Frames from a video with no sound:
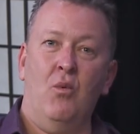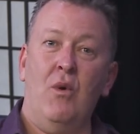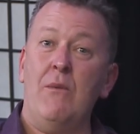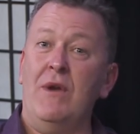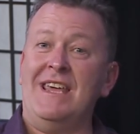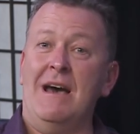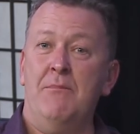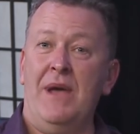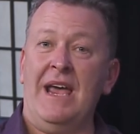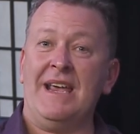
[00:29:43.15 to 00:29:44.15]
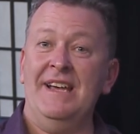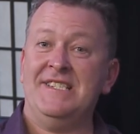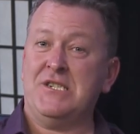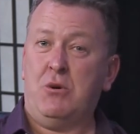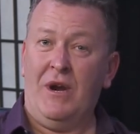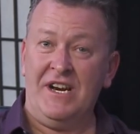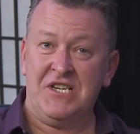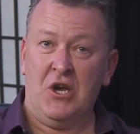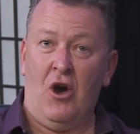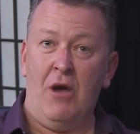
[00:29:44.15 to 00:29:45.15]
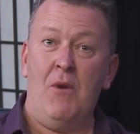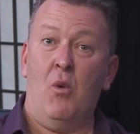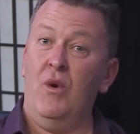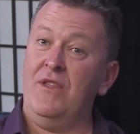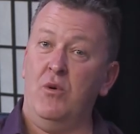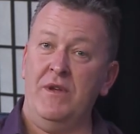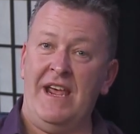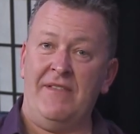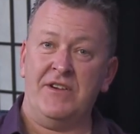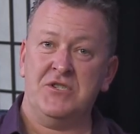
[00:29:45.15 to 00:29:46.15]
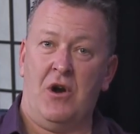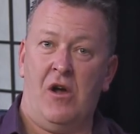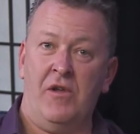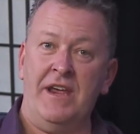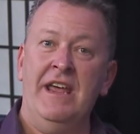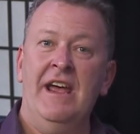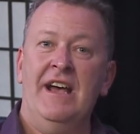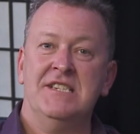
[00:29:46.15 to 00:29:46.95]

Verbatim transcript: When we come back, it's Twitter time, with or without the trolling,